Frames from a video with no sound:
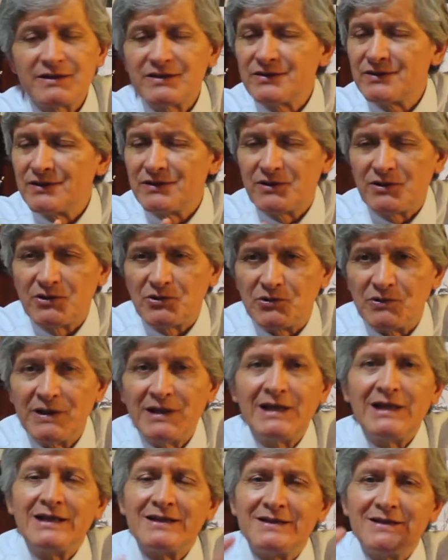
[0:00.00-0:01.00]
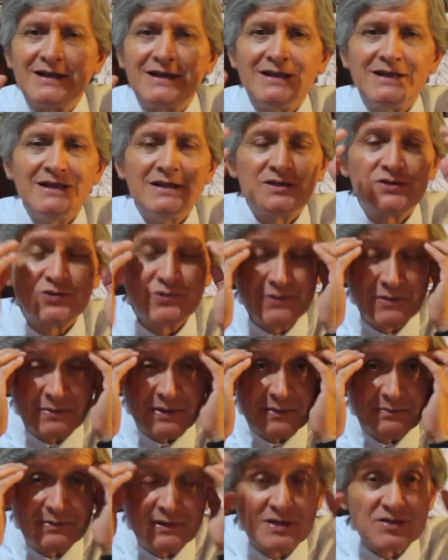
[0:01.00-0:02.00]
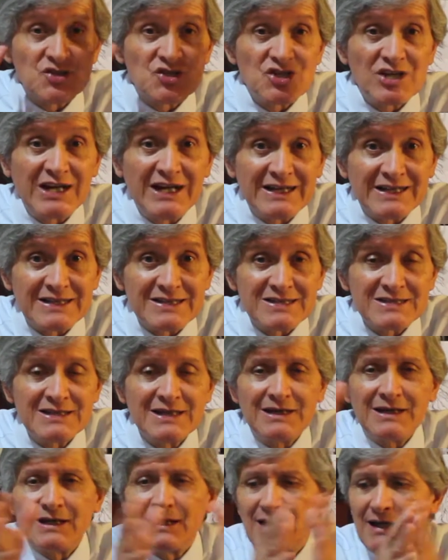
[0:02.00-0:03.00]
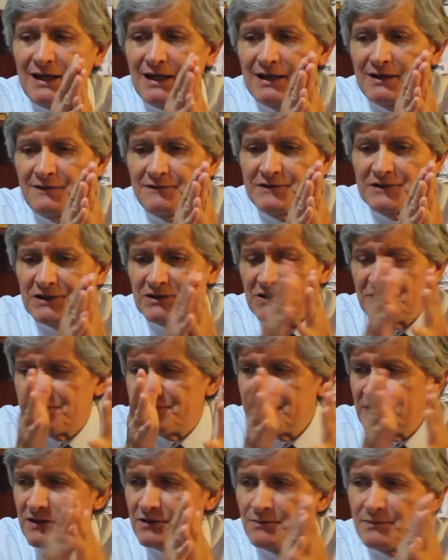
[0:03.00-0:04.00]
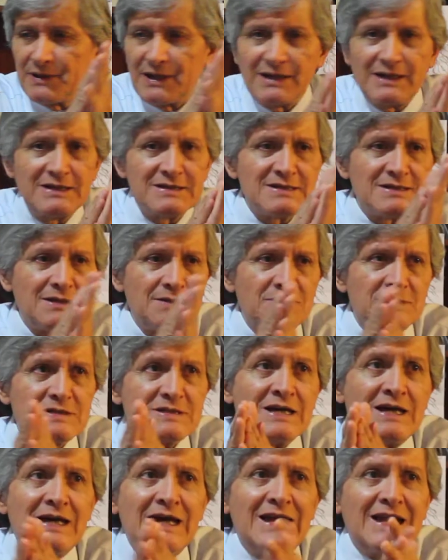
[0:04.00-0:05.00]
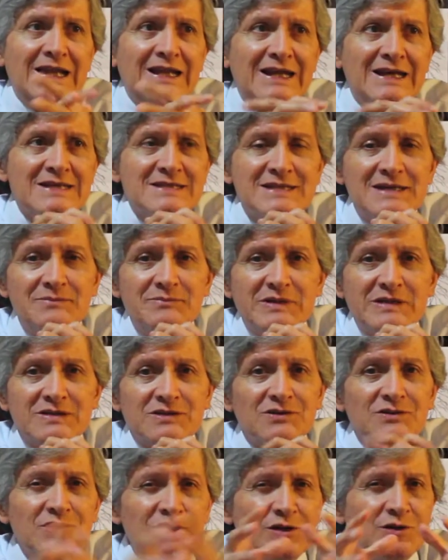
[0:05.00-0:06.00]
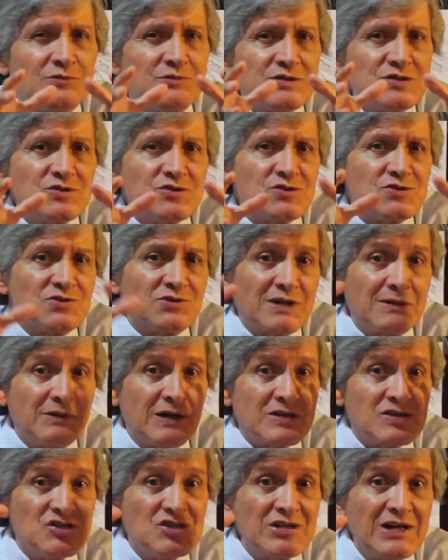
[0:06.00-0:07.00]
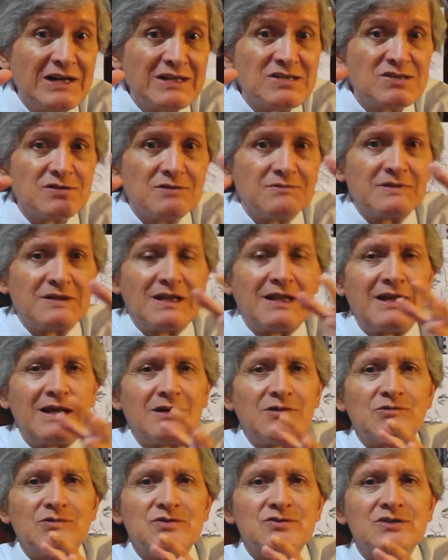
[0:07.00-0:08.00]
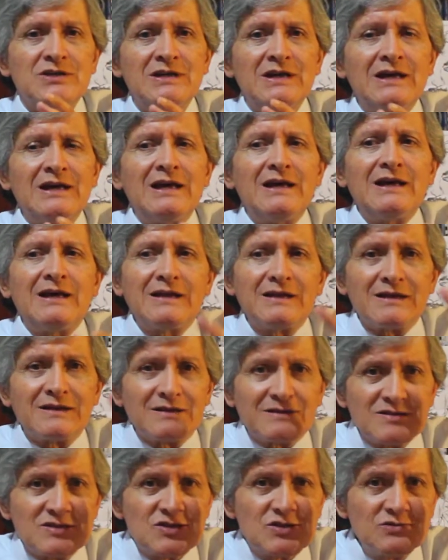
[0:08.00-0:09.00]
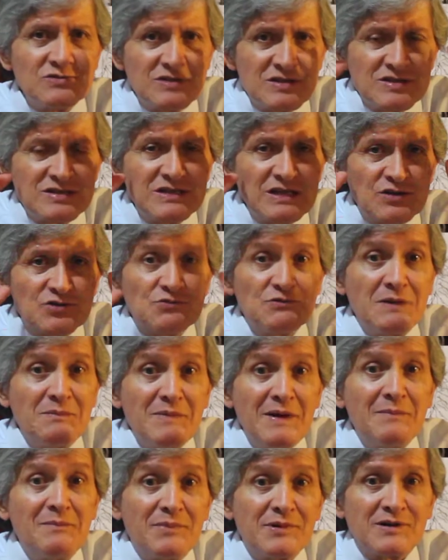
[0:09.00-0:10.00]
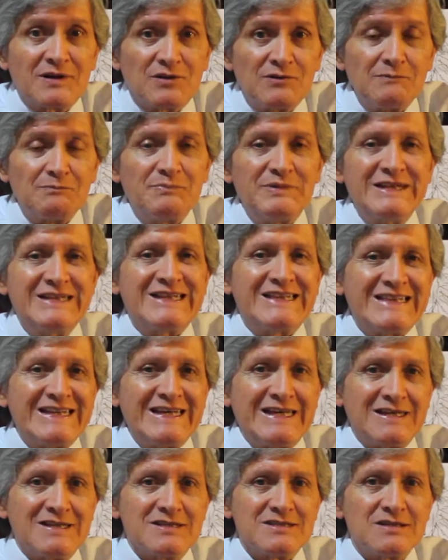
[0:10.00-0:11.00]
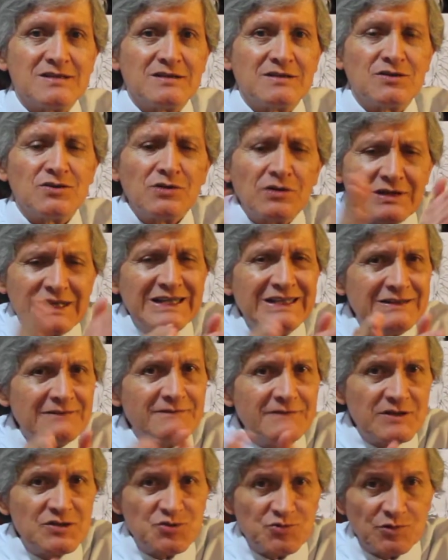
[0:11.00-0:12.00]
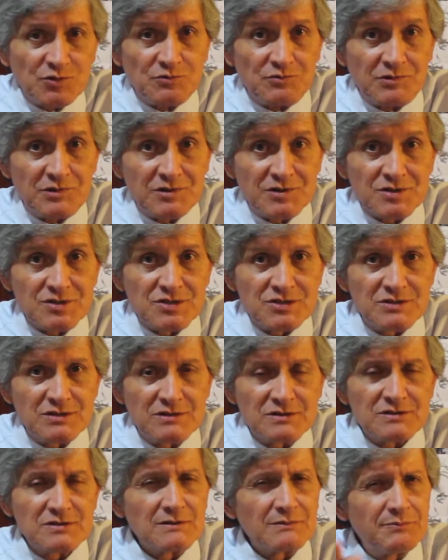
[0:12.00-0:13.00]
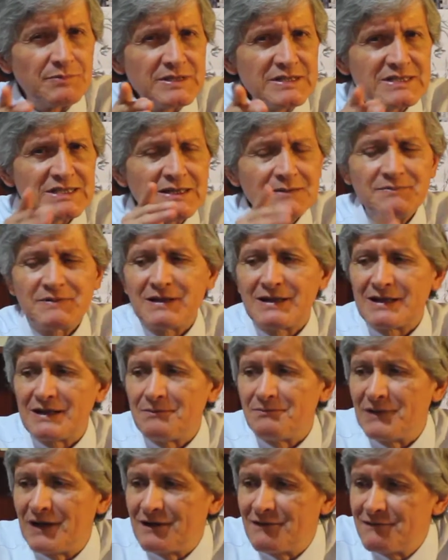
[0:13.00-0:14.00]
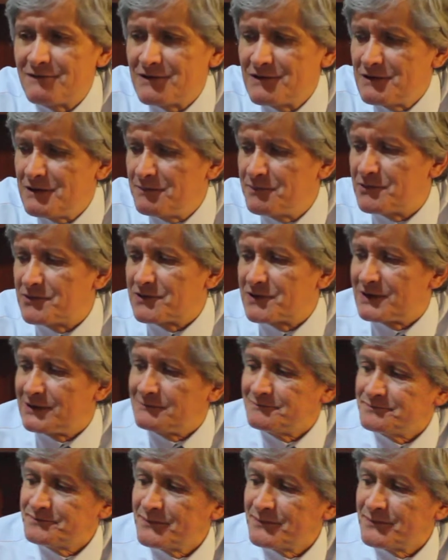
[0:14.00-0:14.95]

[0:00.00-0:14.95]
No, they need to remember chunks. A very good friend of mine, his name was Les Embleton, he always used to talk about chunks of the language. Students need to remember complete things, not individual words. So please keep that in mind, very important.